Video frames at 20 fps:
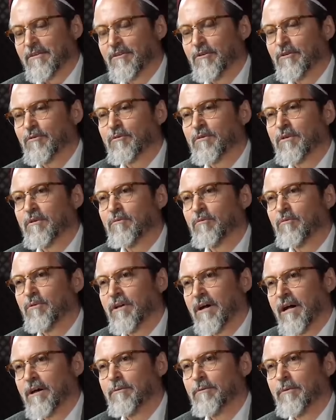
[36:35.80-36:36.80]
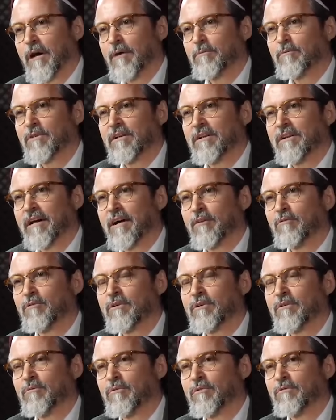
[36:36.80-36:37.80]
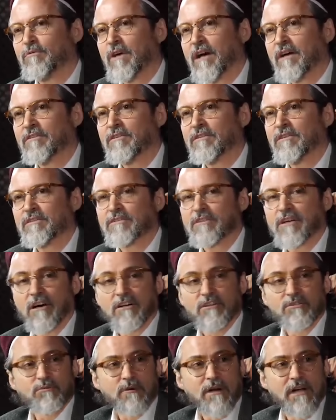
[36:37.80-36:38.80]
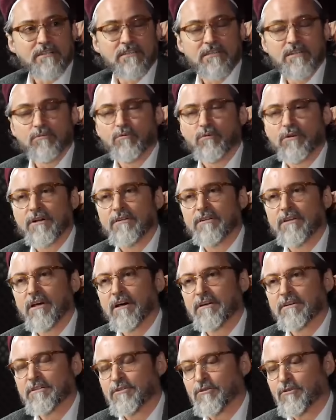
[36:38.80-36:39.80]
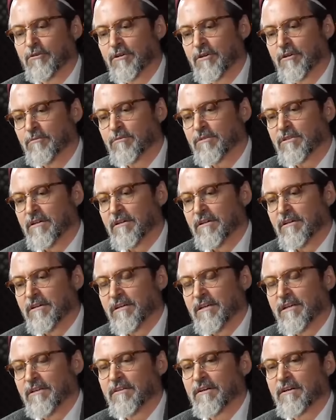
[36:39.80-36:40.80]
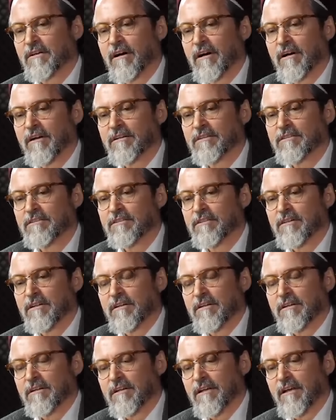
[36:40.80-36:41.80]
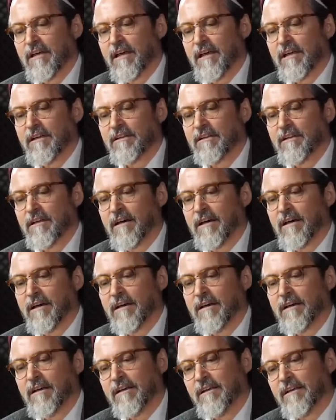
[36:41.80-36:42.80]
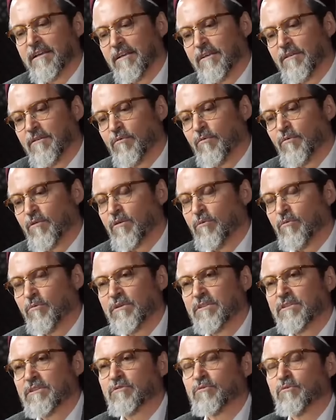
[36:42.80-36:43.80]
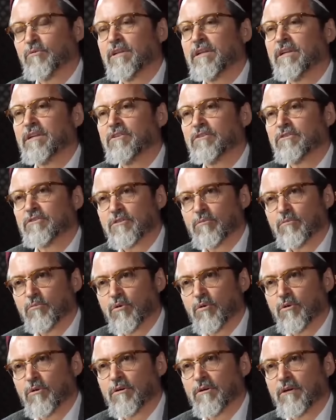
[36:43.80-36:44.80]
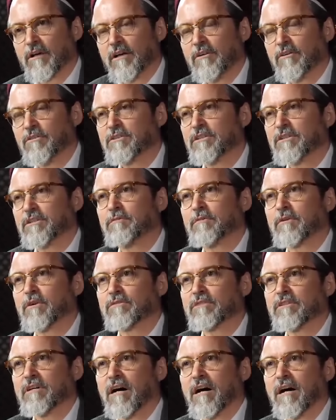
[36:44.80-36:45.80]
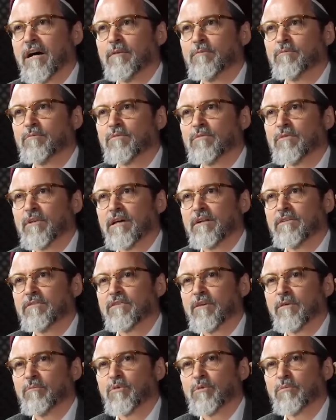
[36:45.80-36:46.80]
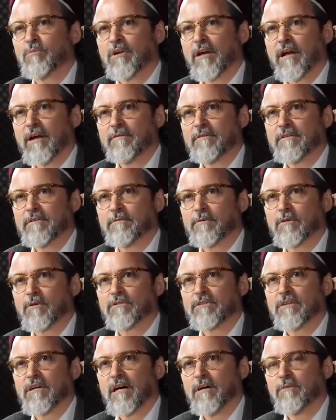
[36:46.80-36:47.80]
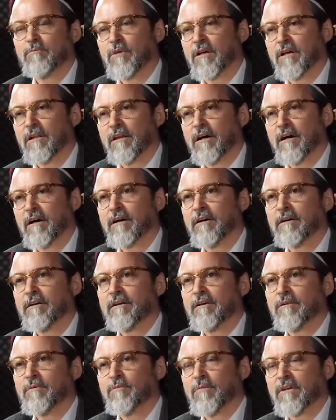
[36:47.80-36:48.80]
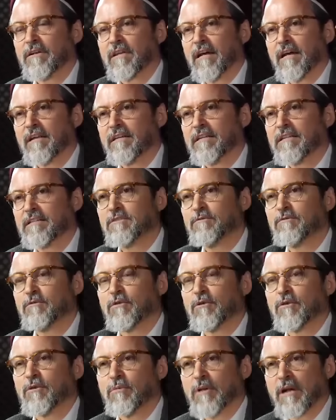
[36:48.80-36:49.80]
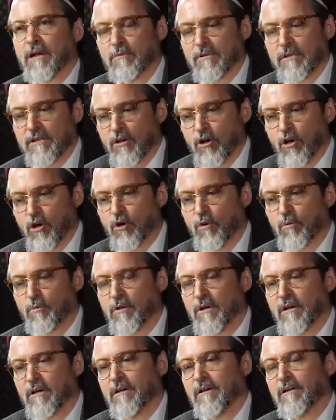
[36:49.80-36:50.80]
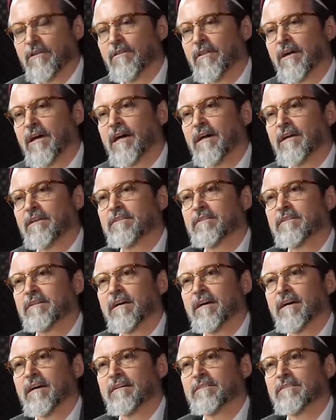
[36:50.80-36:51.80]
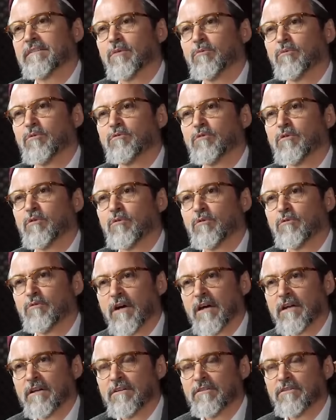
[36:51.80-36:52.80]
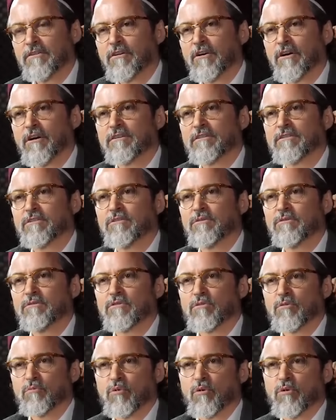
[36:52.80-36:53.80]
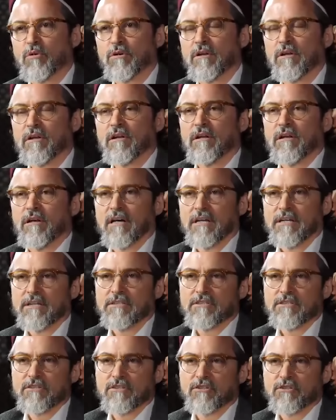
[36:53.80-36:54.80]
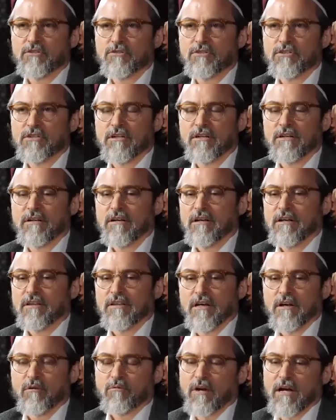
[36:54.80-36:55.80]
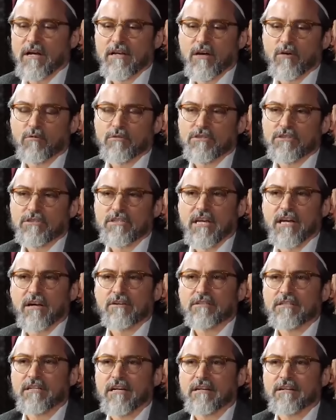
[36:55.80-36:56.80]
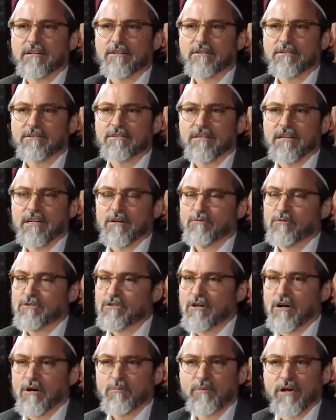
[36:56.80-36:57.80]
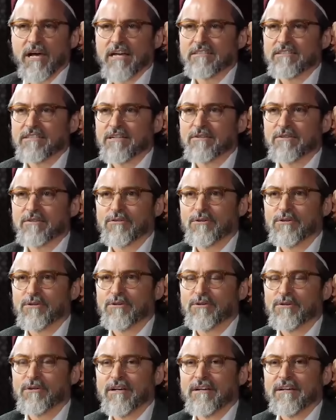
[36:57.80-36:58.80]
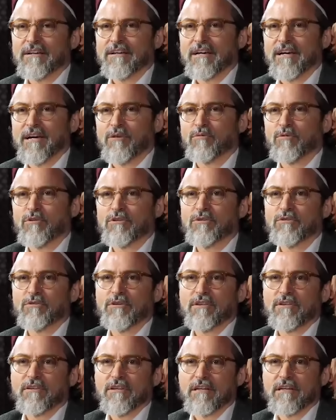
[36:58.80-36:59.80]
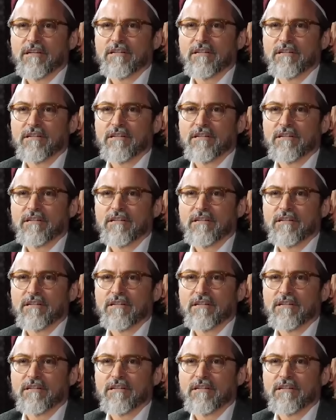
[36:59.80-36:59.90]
Alhamdulillah, we founded this college. We're actually in one of the auditoriums in the college, and we need your support. I know it's a difficult time, and some people are having a difficult time. May Allah make that easy for you. But I really hope that some of you will find in your heart to support an institution that right now we're just caretakers. We're all passing through. We're doing